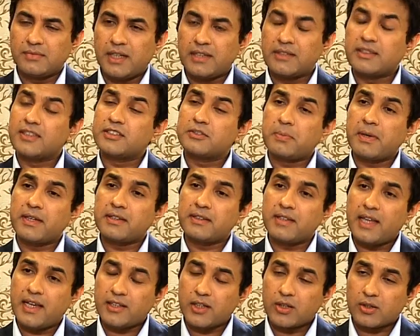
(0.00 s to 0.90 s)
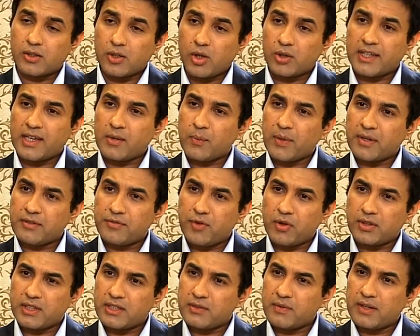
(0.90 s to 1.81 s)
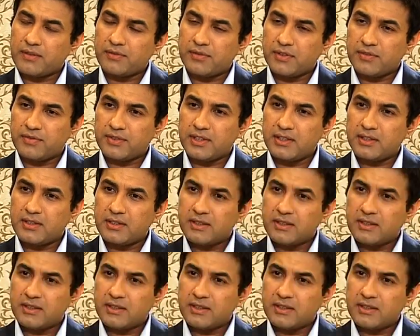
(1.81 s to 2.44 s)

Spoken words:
And despite that, you're clocking 140, 150?